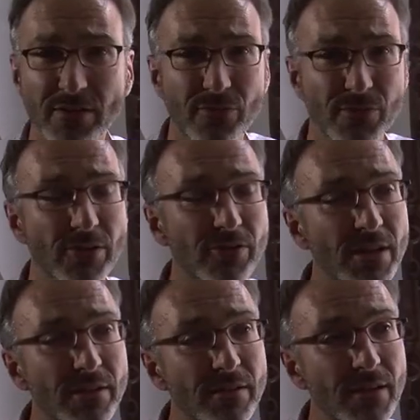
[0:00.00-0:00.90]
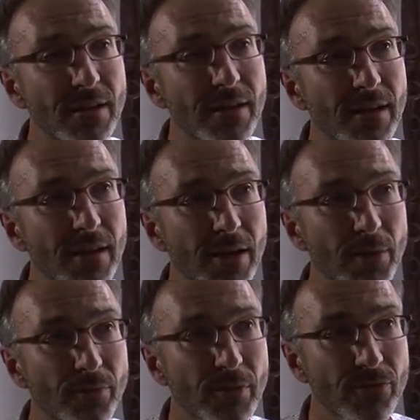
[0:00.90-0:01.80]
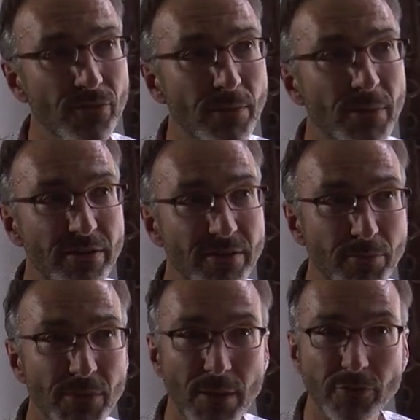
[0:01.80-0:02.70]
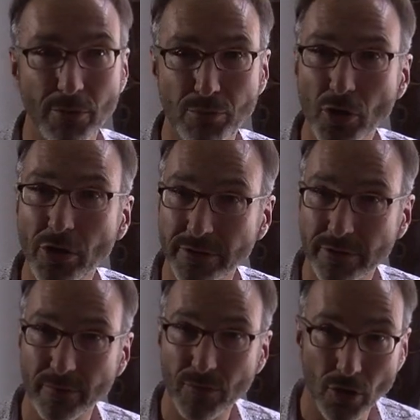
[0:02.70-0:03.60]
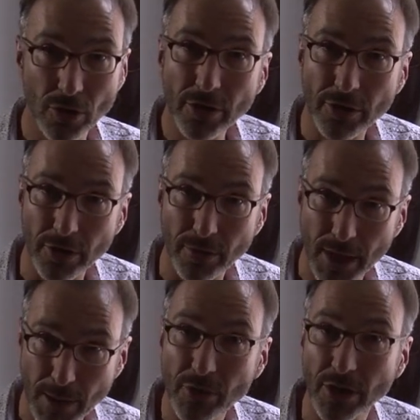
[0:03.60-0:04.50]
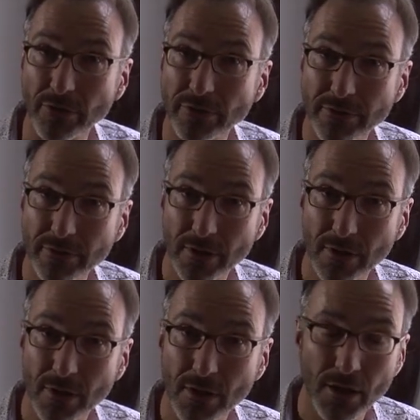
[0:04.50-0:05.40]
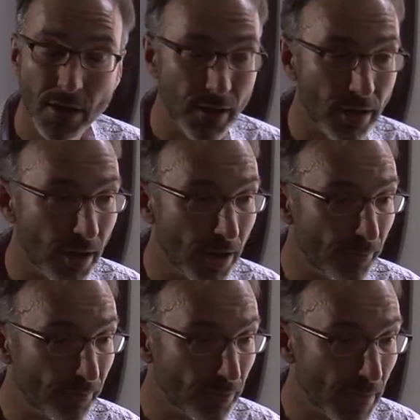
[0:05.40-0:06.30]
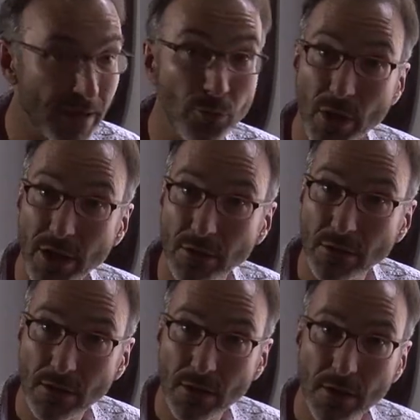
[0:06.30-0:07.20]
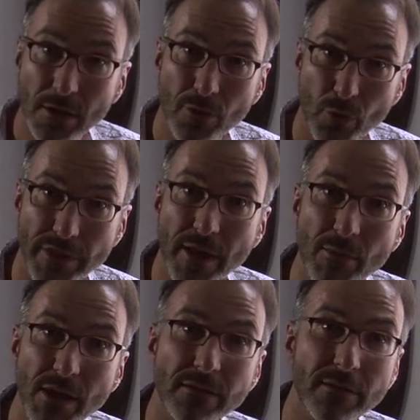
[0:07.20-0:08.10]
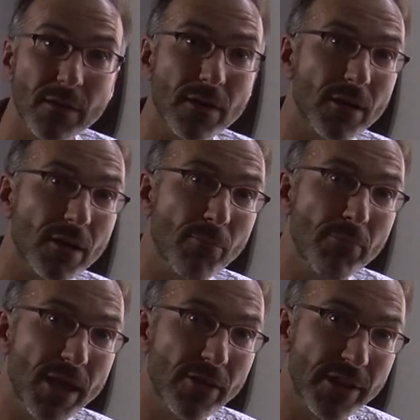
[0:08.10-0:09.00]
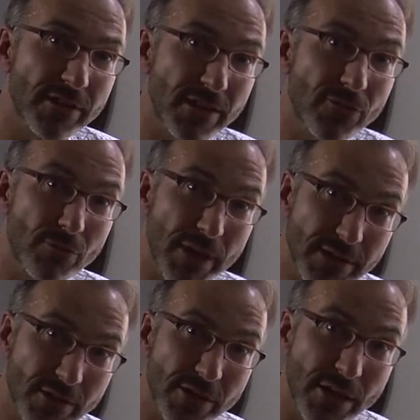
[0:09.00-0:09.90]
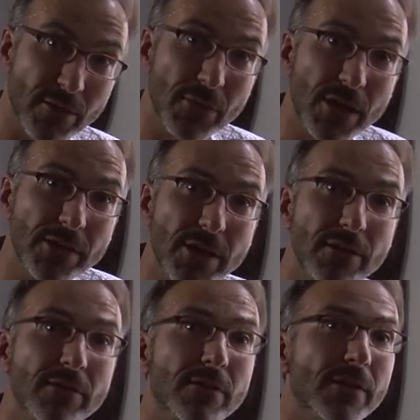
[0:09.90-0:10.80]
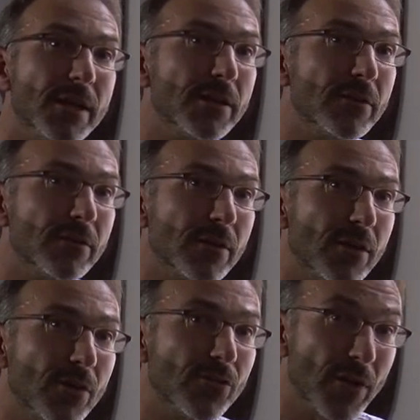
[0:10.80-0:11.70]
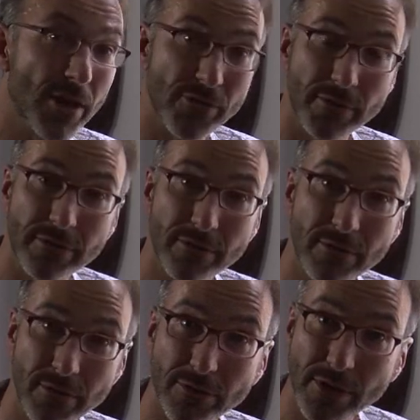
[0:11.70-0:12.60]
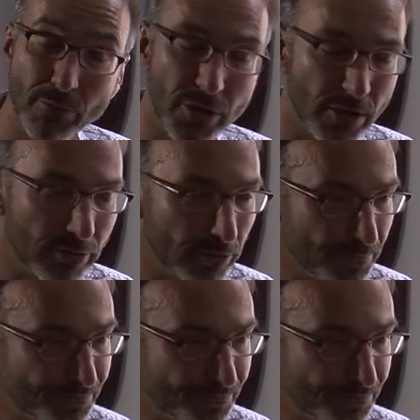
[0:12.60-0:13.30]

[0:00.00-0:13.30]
She found that um, females sometimes abort all her embryos um, at will when they meet uh, a male that's even better than the male that that uh, fathered those embryos.